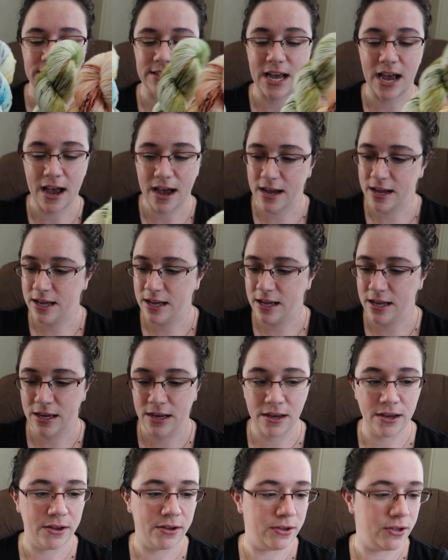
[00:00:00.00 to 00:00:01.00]
a
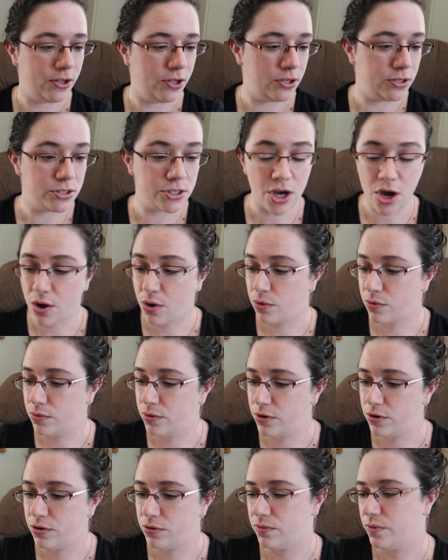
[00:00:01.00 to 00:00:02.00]
tying
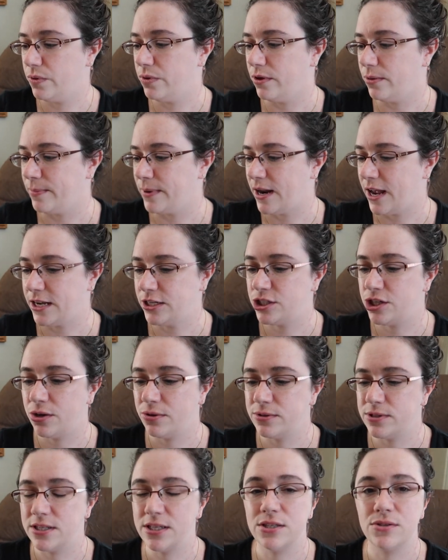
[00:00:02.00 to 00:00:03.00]
tone through them, and I
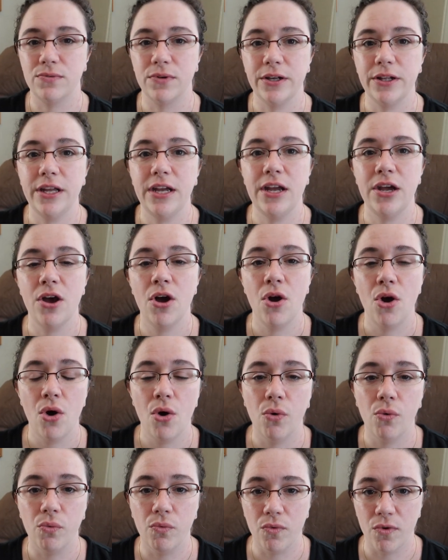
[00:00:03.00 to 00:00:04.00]
chose this really
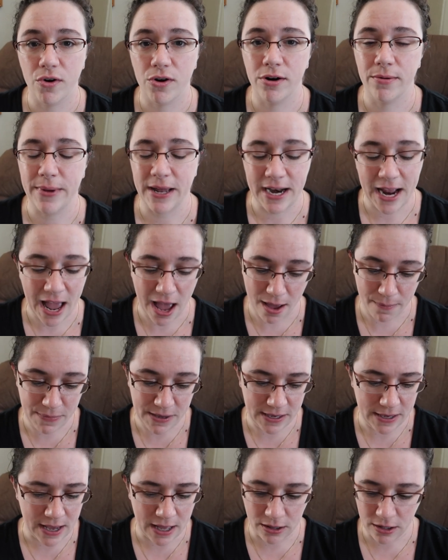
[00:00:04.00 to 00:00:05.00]
warm and
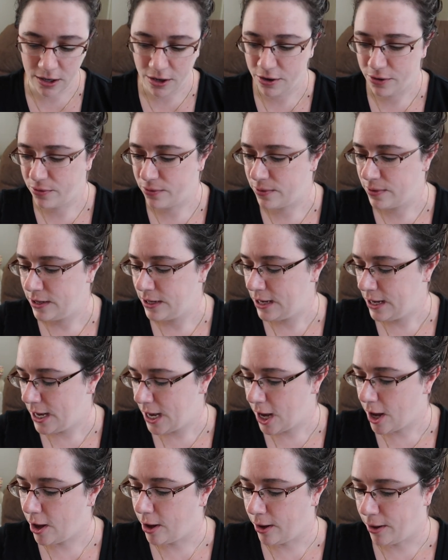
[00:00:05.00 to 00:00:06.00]
happy yellow.
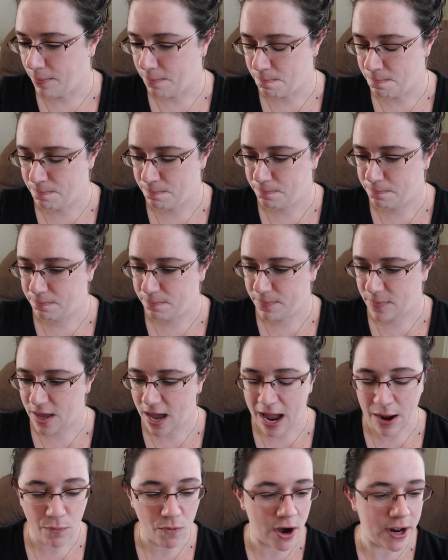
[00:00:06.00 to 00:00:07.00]
Um,
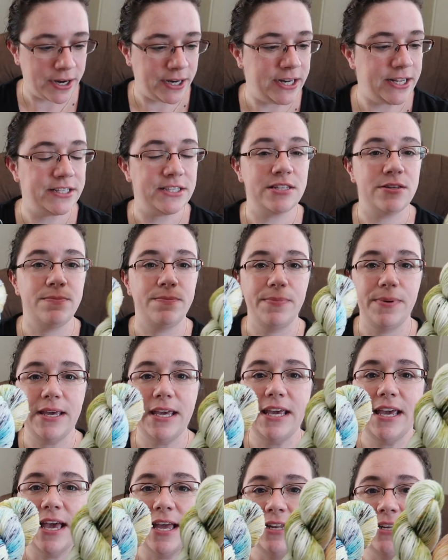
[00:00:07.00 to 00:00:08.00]
I wanted it to
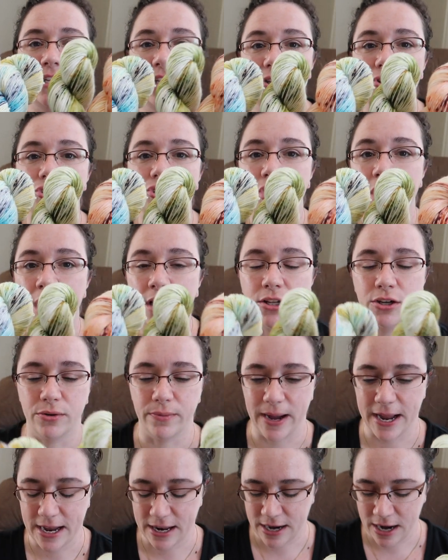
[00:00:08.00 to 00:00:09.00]
be in each
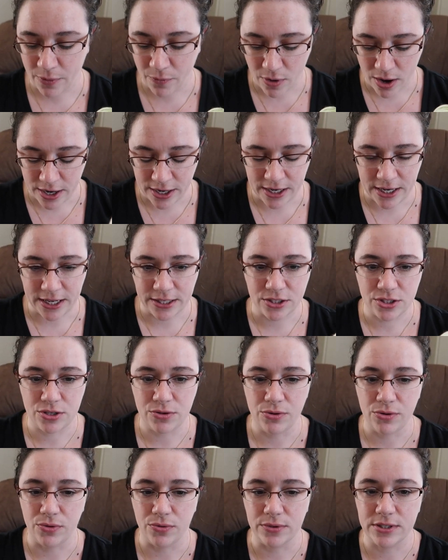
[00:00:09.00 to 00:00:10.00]
colorway, and I wanted it
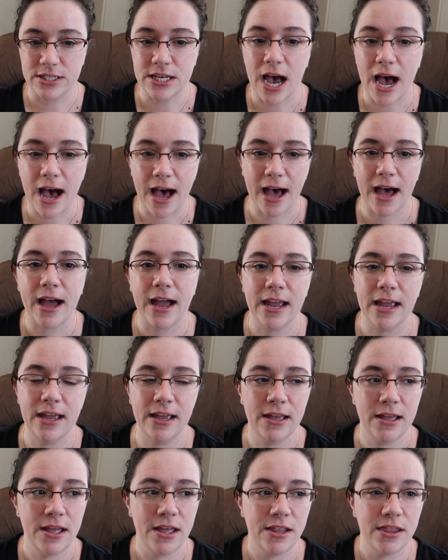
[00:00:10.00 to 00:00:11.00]
to
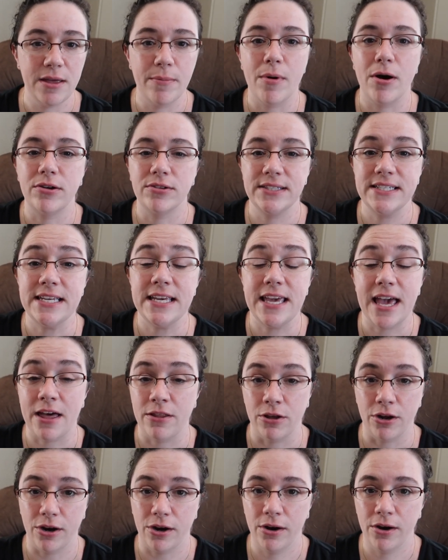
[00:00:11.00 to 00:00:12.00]
tie them all
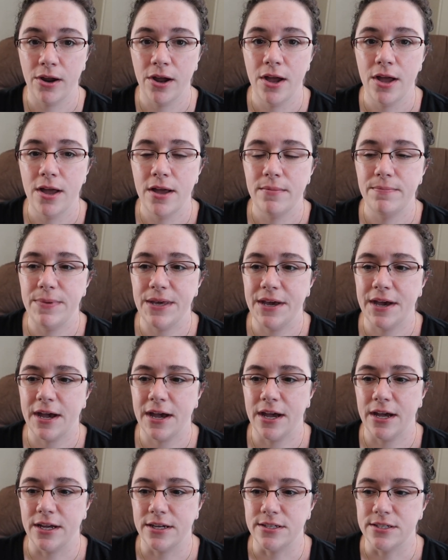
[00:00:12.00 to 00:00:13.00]
together,
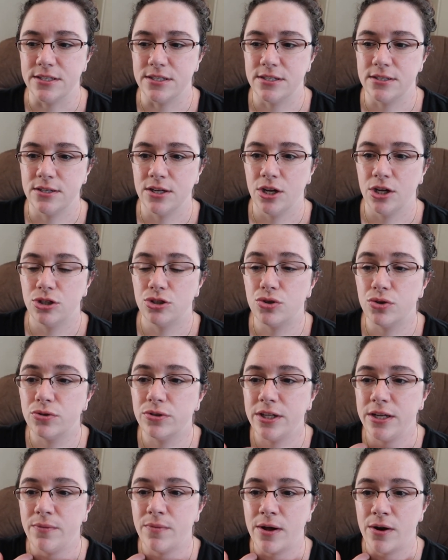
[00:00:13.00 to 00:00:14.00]
because
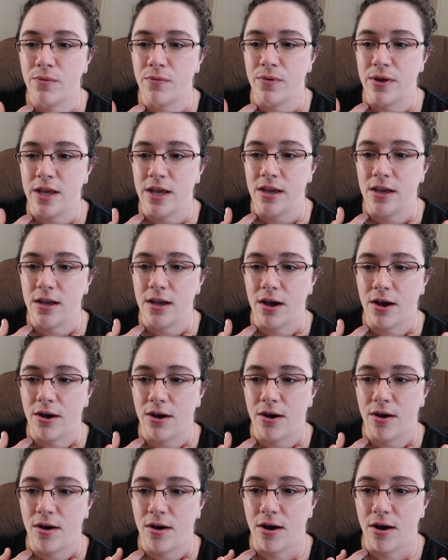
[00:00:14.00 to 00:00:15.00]
truly when we
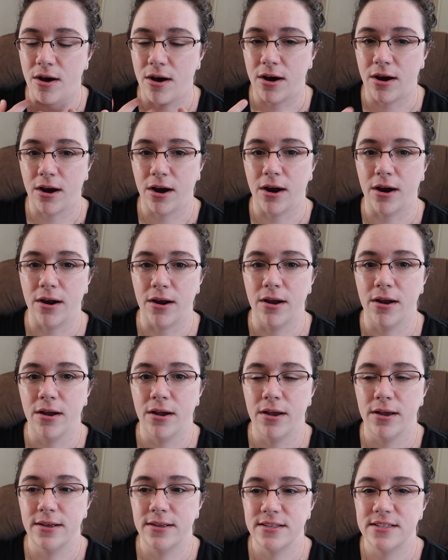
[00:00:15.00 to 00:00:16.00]
are
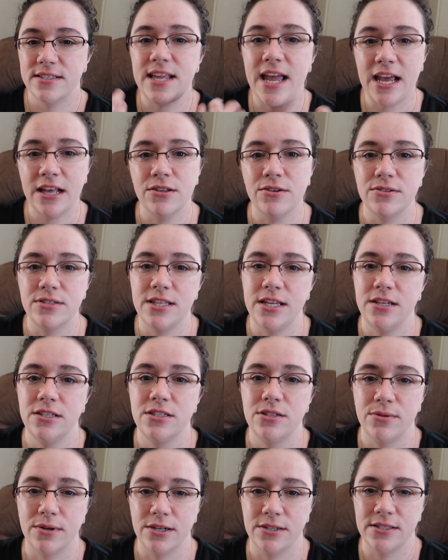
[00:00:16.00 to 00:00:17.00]
saying those
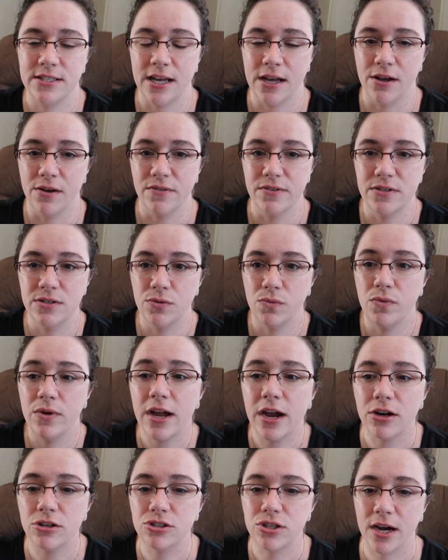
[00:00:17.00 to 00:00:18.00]
things to ourselves,
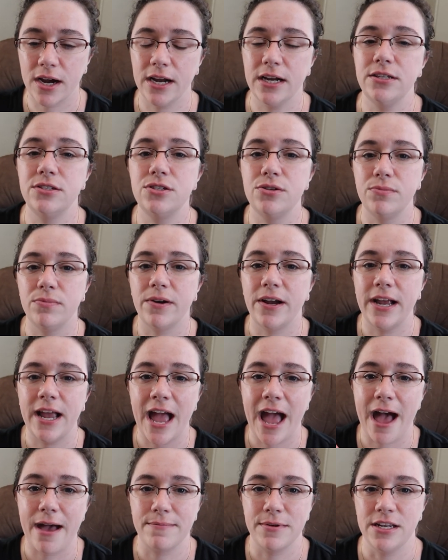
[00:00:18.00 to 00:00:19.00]
we are trying to bring
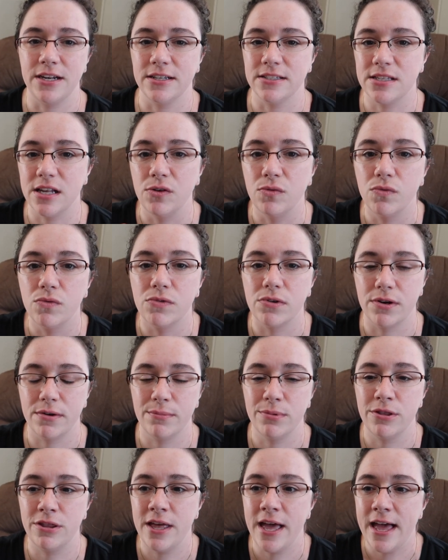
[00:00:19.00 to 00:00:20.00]
happiness and
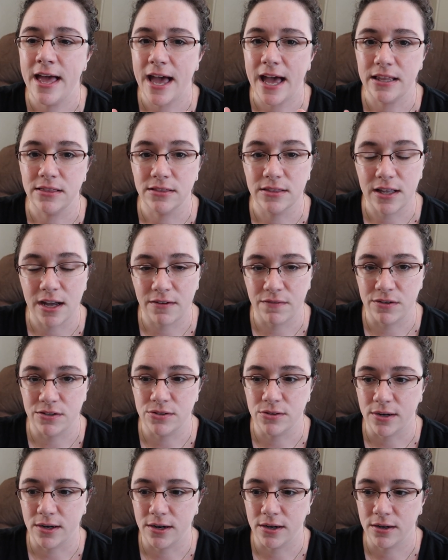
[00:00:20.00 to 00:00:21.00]
warmth and love
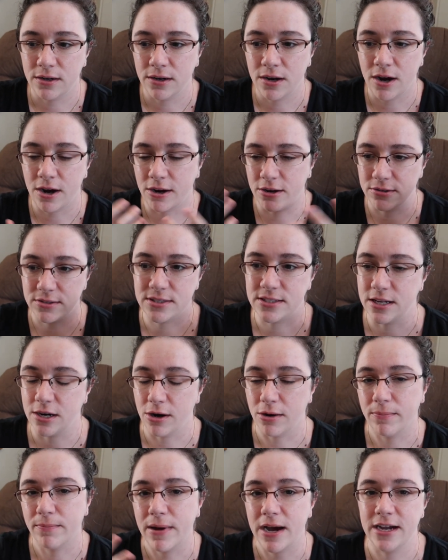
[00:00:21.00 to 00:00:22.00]
into our hearts
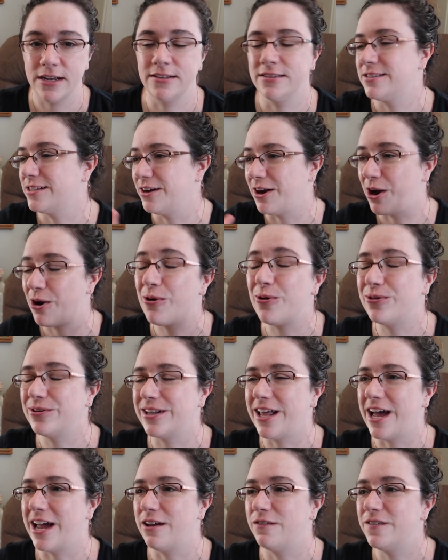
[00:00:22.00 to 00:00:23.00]
and our minds and our
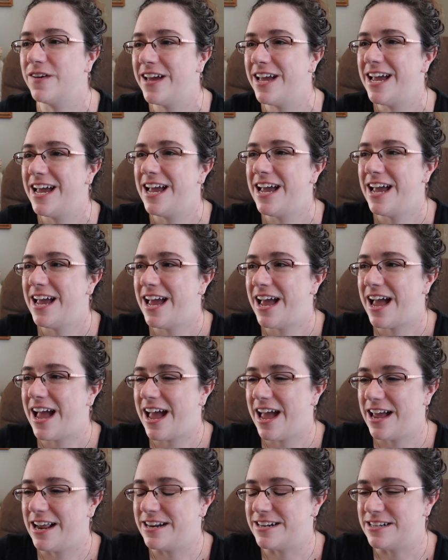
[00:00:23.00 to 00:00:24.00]
whole life.
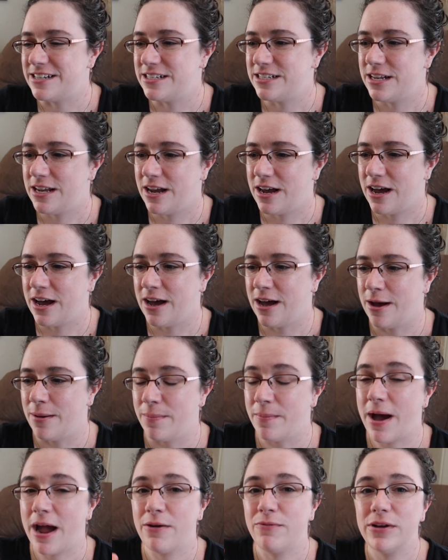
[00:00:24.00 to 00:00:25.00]
And
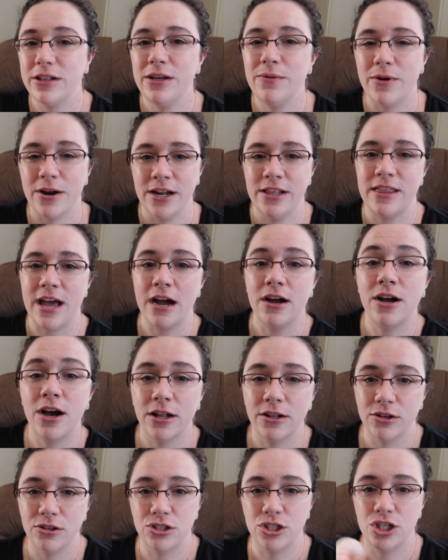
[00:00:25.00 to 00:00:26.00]
Um, I really wanted that
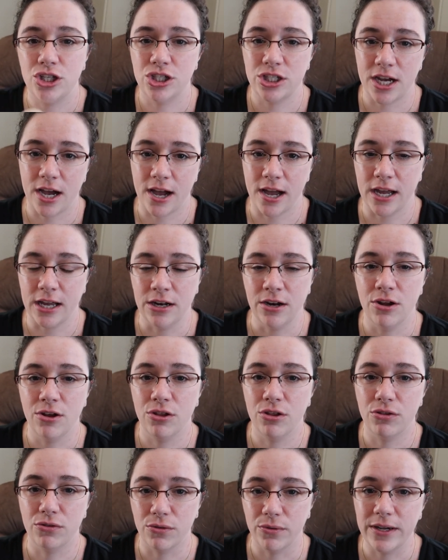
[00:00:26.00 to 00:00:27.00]
color to shine
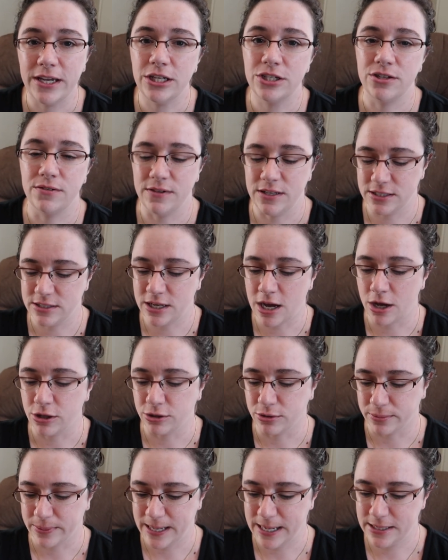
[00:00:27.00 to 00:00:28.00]
through each of these
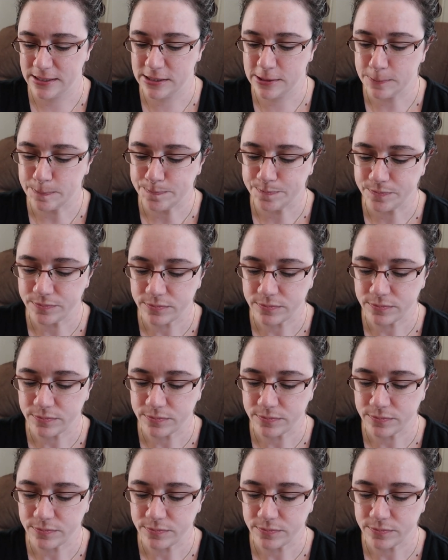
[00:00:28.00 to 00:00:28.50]
colorways.